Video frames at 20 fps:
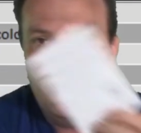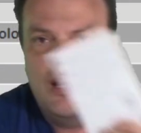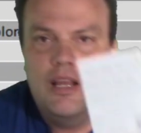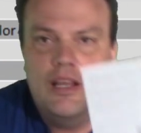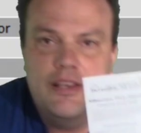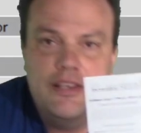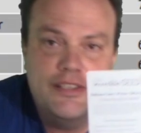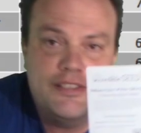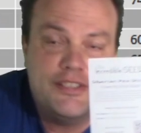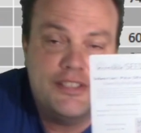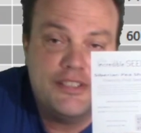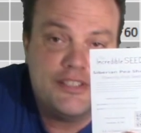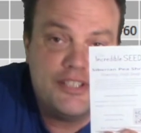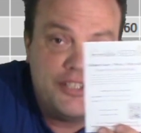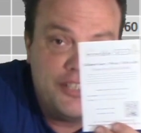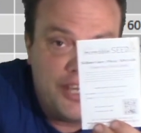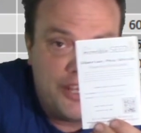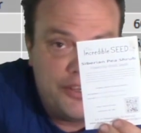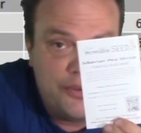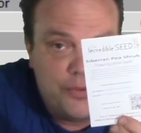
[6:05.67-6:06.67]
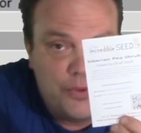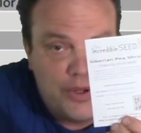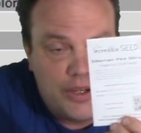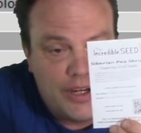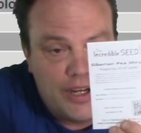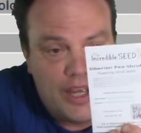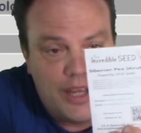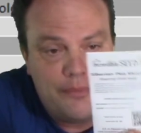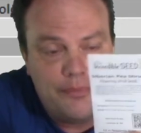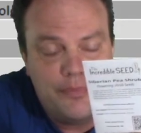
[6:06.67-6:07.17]
This is another one
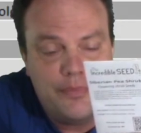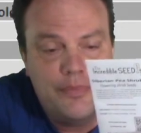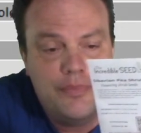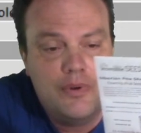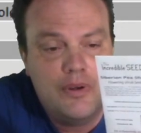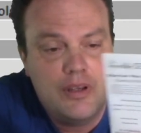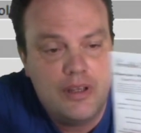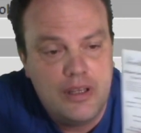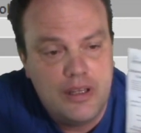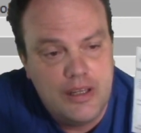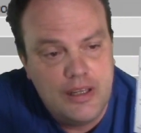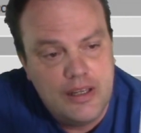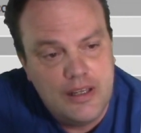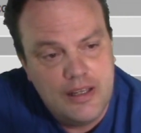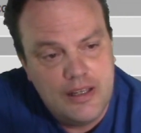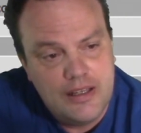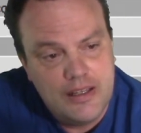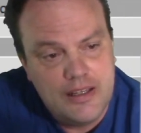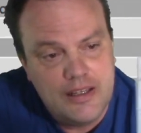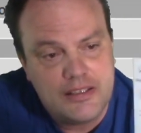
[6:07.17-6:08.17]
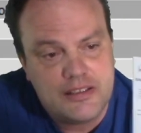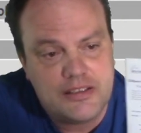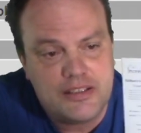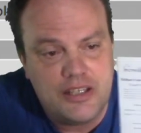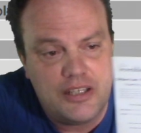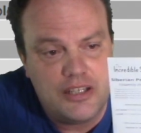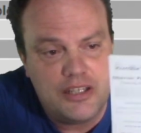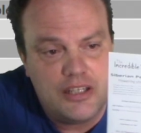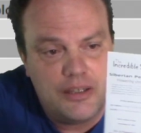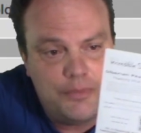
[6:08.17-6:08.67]
I'm
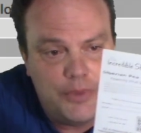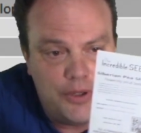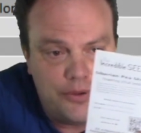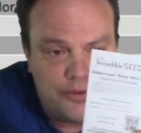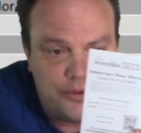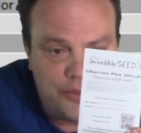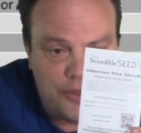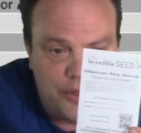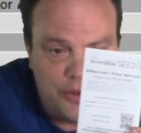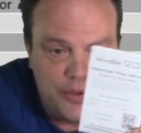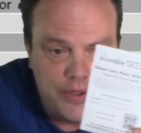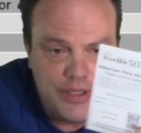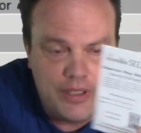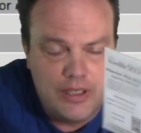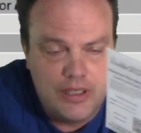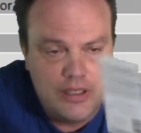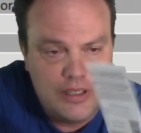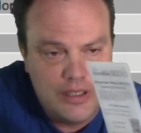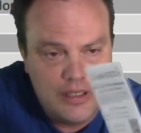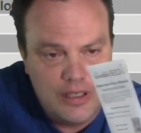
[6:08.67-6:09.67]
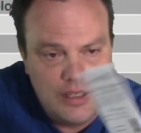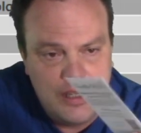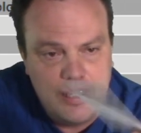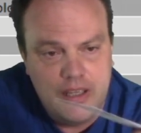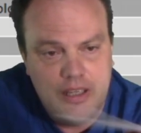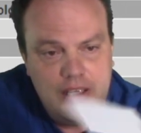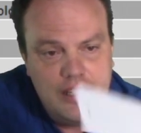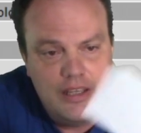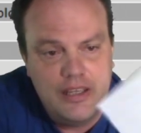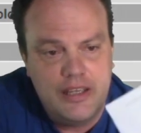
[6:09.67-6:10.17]
excited about growing.
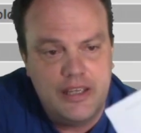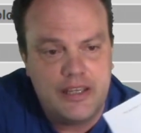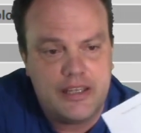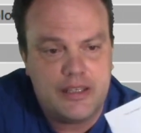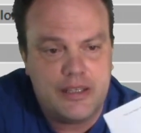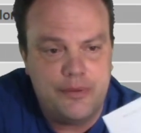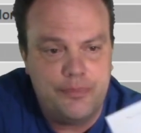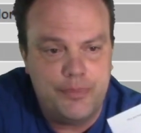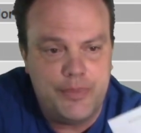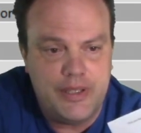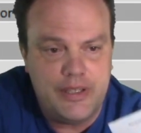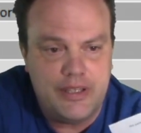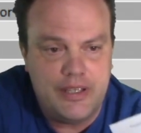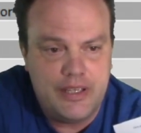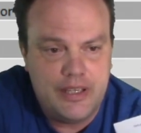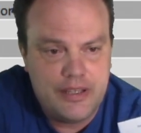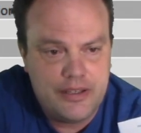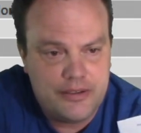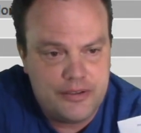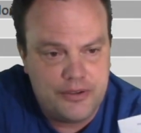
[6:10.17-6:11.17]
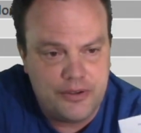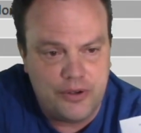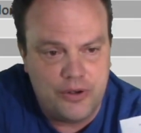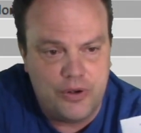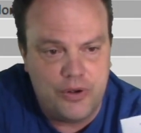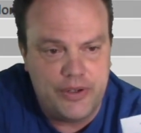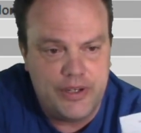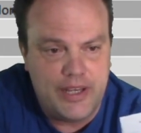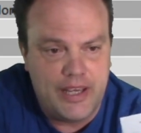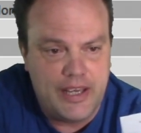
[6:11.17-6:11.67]
It can be
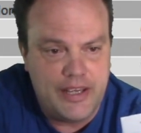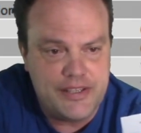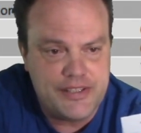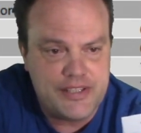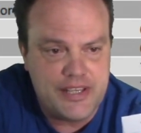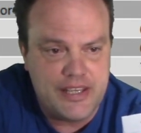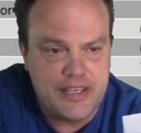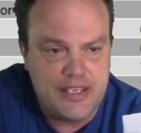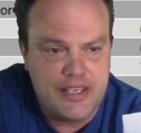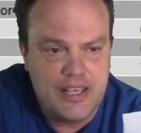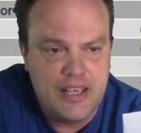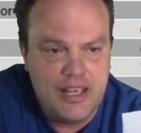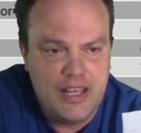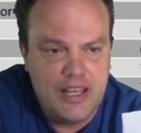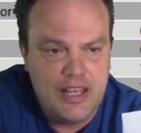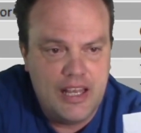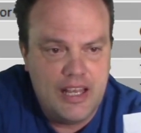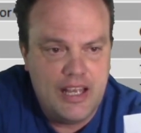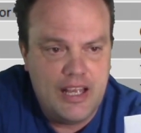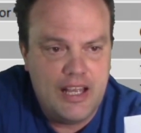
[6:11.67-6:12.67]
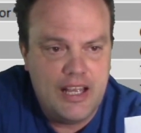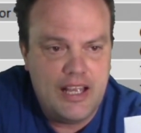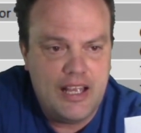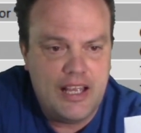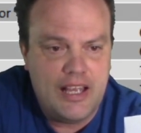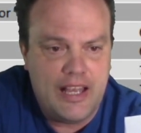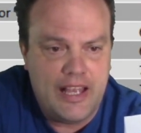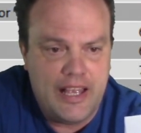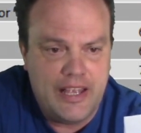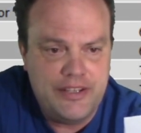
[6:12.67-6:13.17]
grown as a
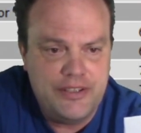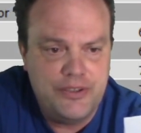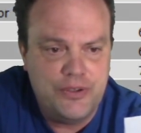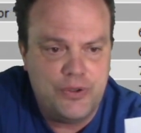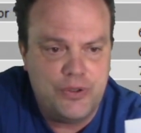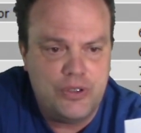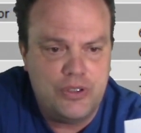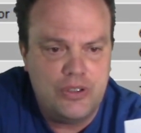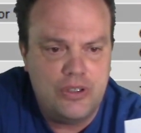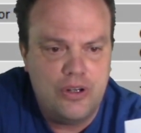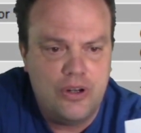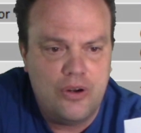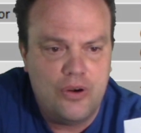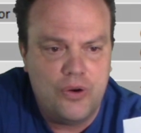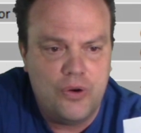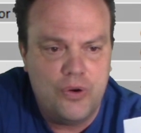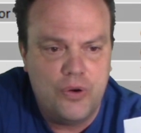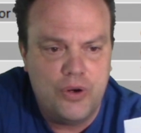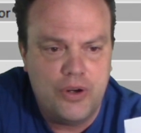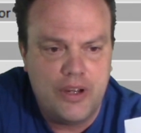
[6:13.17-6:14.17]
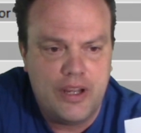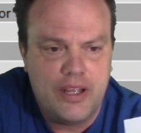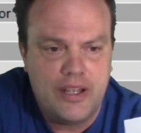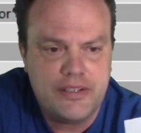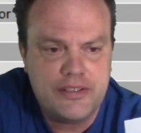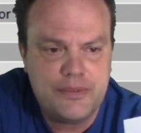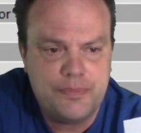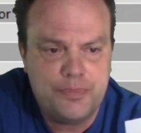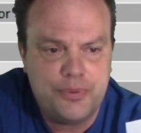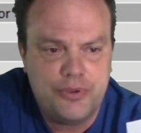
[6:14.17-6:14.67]
annual or as
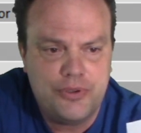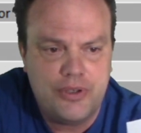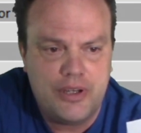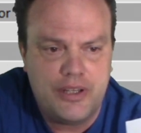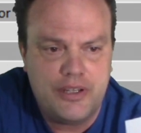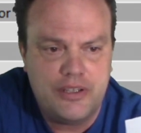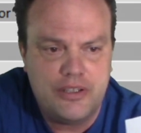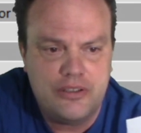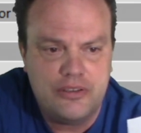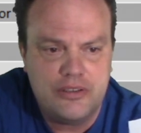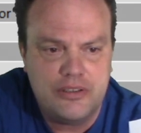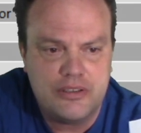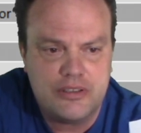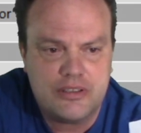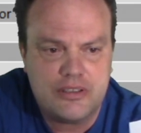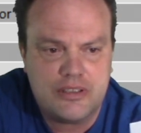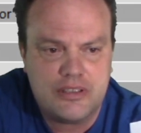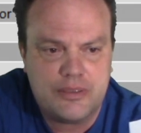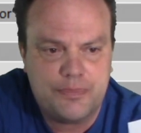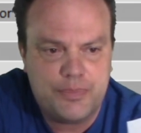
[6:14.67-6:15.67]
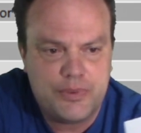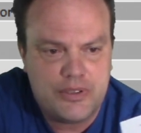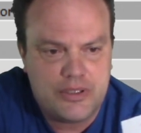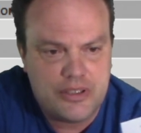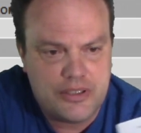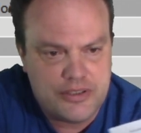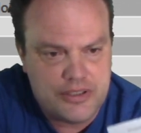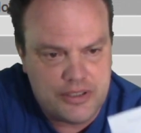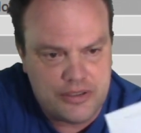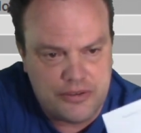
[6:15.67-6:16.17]
a perennial
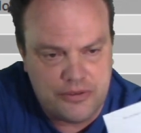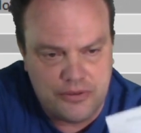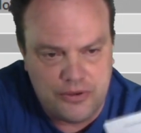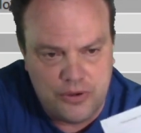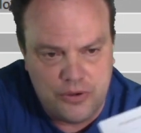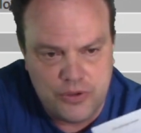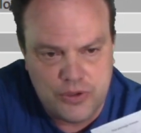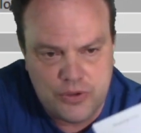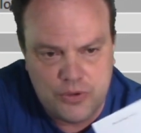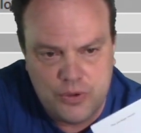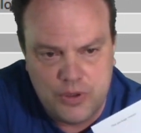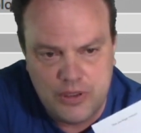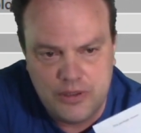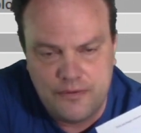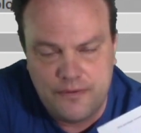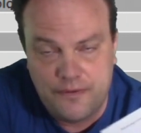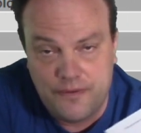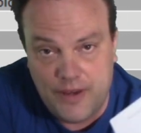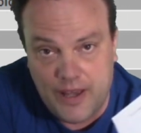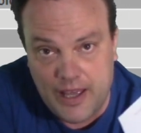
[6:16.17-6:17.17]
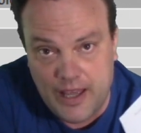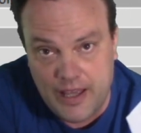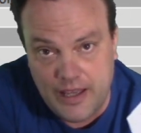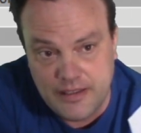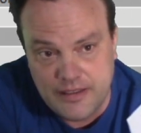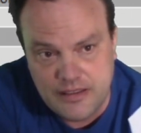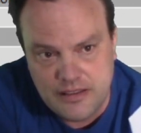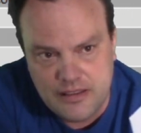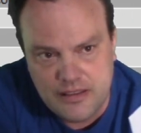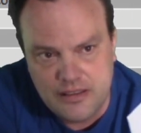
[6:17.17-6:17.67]
because it grows quite
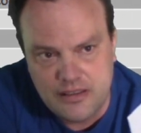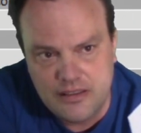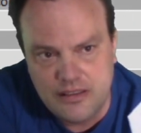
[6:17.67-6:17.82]
fast,